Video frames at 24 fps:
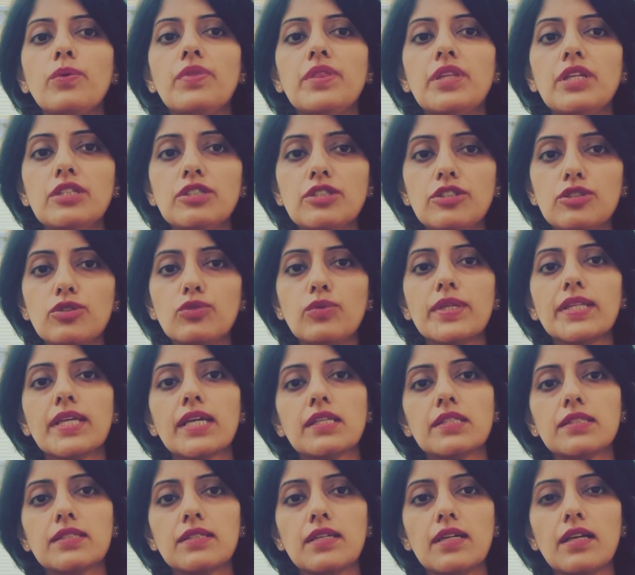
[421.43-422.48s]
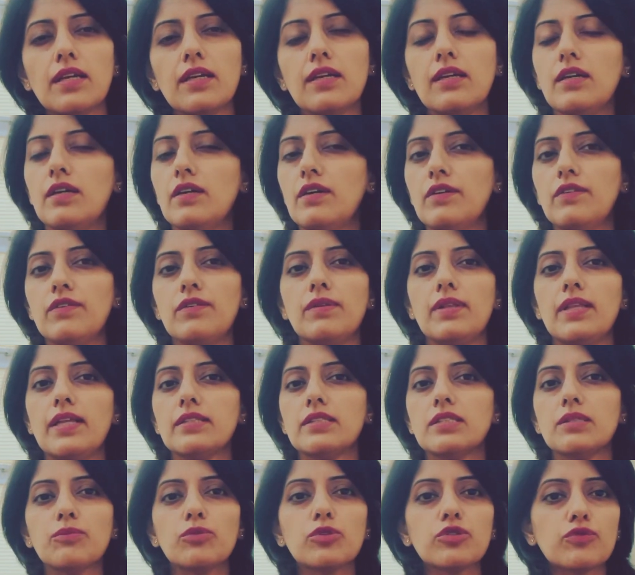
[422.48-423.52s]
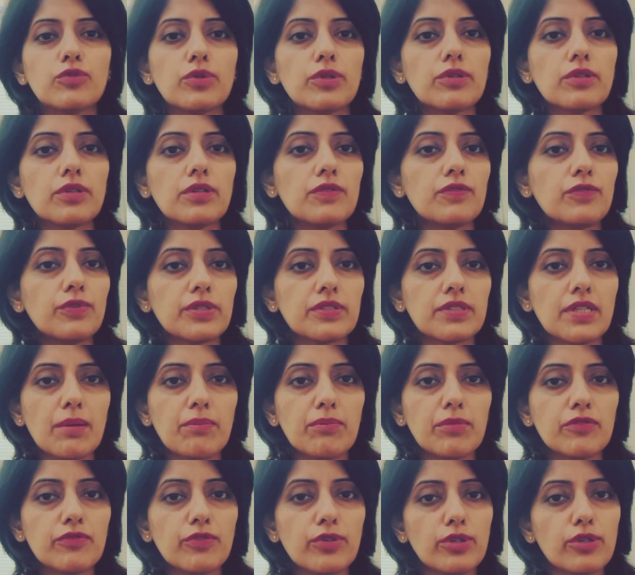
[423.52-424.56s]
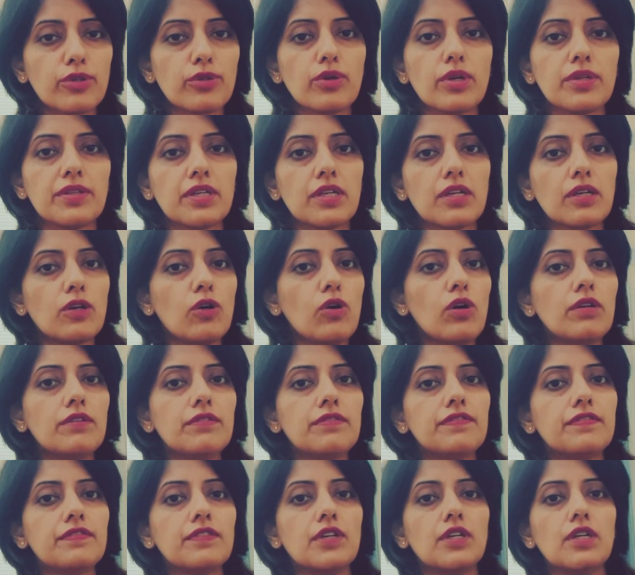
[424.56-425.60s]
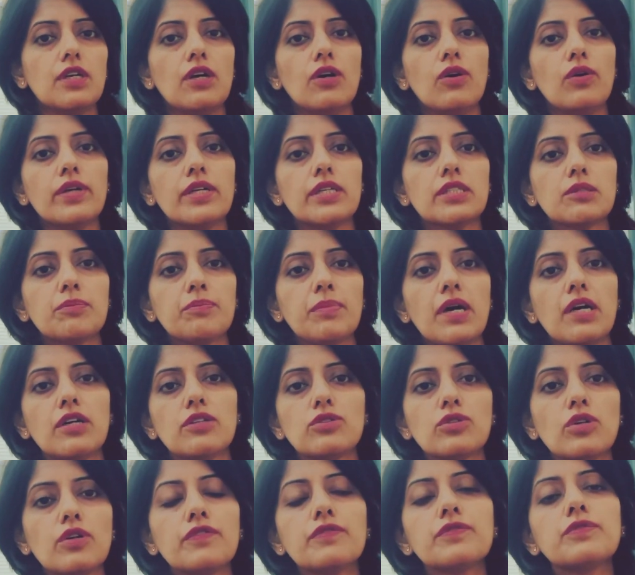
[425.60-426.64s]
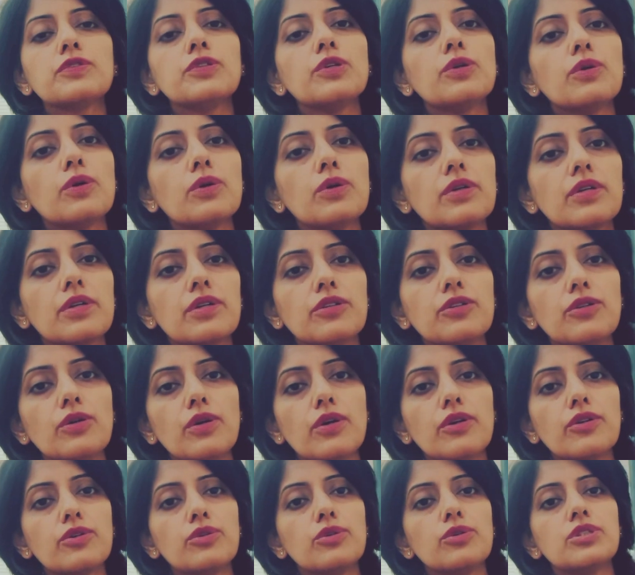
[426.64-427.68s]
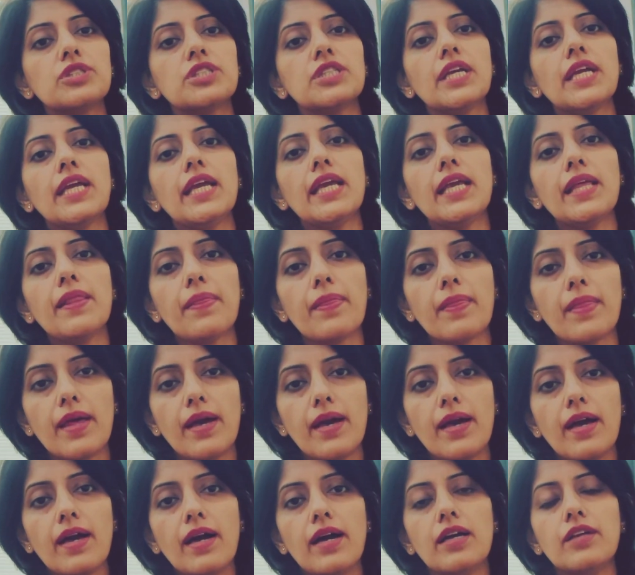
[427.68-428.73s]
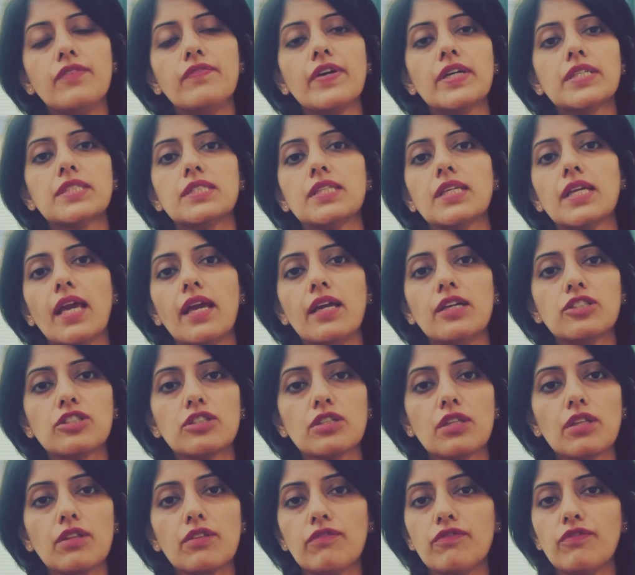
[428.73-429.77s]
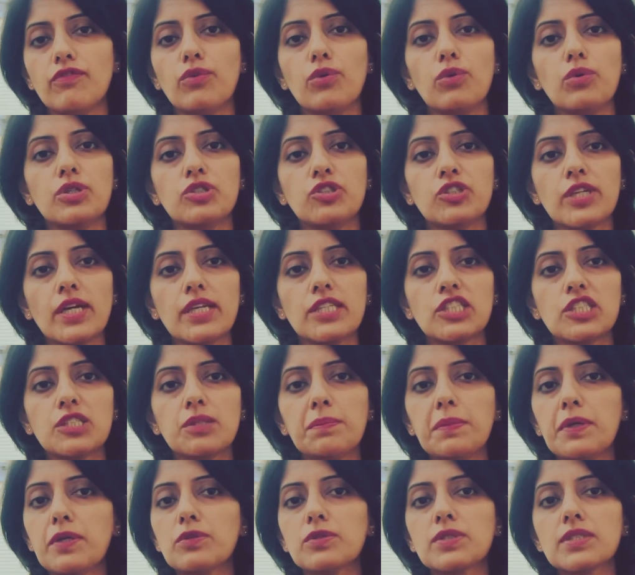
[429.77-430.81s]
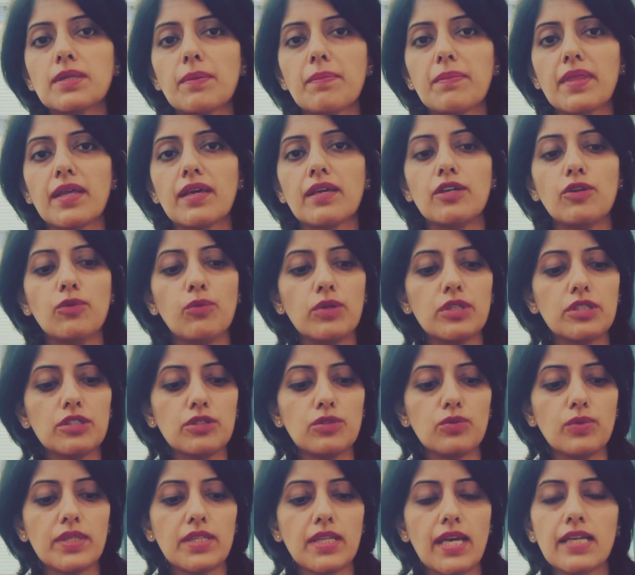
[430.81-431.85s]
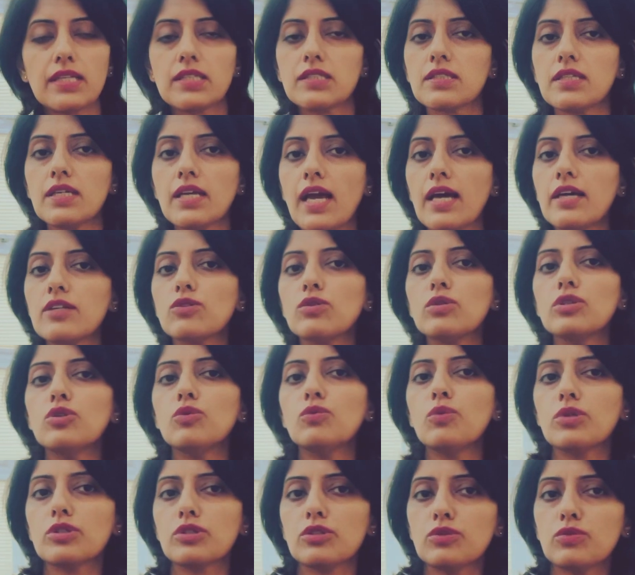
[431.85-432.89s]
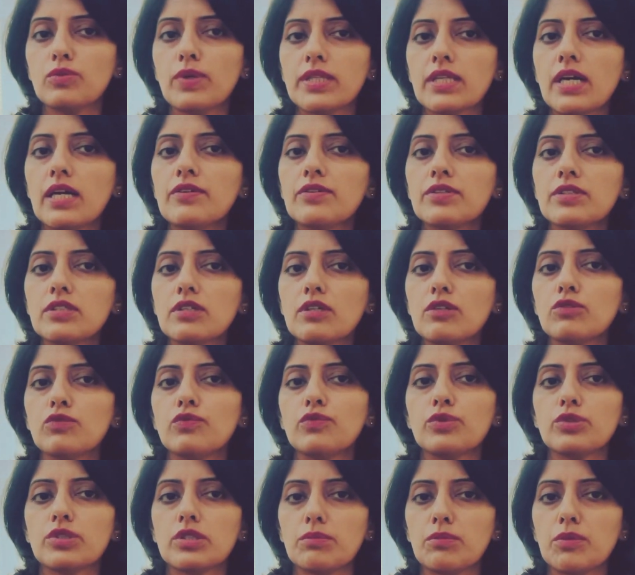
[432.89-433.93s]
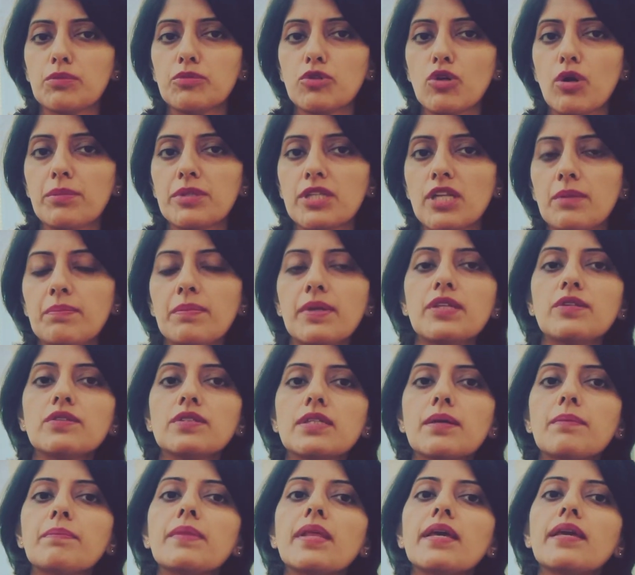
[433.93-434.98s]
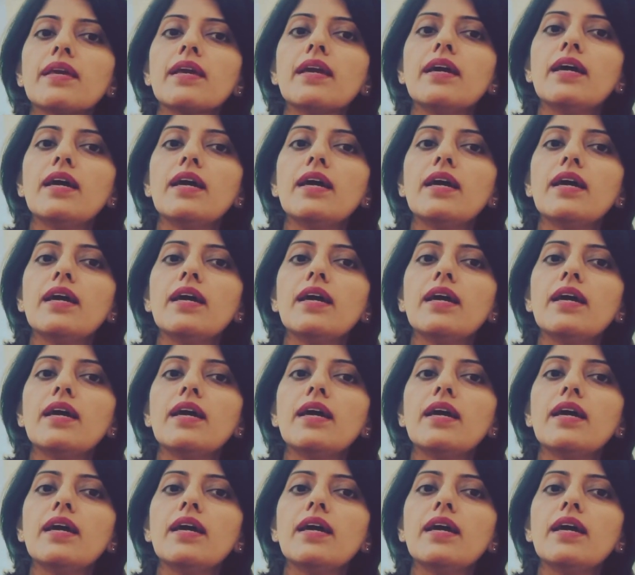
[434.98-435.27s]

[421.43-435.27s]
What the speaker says: need to do an x-ray, let's suppose for example, for a chronic cough, or as a part of your routine investigation for a chest pain or something, you want to do an x-ray and or you want to do an ultrasound for some abdominal pain or something,